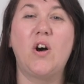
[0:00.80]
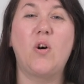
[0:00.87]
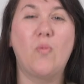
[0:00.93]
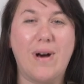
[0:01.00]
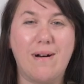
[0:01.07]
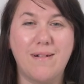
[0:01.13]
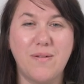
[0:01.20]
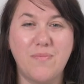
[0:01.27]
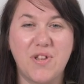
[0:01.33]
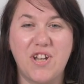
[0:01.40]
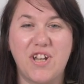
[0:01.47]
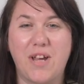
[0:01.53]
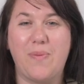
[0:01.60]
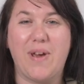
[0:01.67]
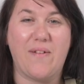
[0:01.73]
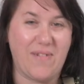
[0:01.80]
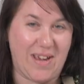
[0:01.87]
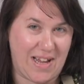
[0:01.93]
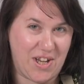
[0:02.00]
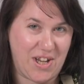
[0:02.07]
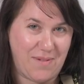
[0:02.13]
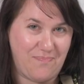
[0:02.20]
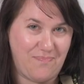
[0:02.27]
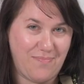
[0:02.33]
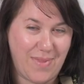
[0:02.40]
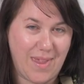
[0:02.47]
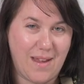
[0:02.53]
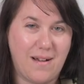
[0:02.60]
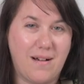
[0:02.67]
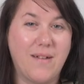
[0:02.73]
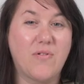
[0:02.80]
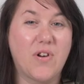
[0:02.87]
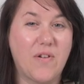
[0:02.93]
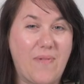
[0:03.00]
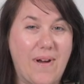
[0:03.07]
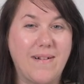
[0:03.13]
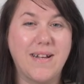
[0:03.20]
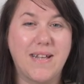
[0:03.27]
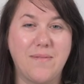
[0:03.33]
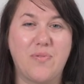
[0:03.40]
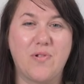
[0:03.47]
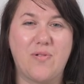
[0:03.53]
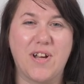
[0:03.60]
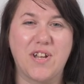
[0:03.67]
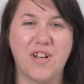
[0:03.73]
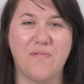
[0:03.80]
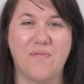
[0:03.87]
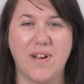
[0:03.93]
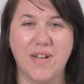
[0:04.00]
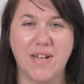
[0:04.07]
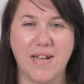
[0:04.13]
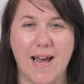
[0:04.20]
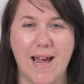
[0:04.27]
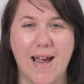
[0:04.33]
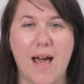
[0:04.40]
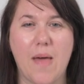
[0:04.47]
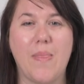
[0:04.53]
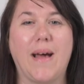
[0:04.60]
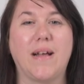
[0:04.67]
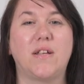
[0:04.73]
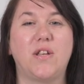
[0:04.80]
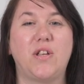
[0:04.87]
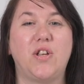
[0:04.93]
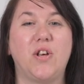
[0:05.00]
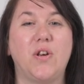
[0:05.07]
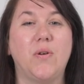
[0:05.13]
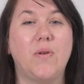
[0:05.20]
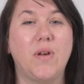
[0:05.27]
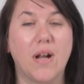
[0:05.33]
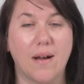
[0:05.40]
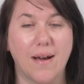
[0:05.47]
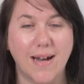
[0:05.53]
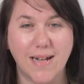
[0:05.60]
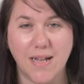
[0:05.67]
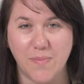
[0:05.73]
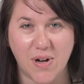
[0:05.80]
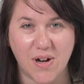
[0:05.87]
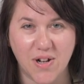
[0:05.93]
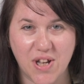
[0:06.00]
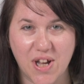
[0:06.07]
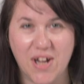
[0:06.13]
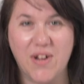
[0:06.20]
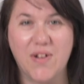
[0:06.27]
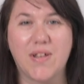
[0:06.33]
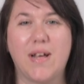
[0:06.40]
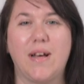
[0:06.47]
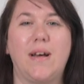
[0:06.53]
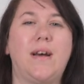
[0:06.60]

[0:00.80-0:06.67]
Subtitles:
Welcome to the GBF kitchen. I've got a very simple question for you today, and that's, do you like tomatoes?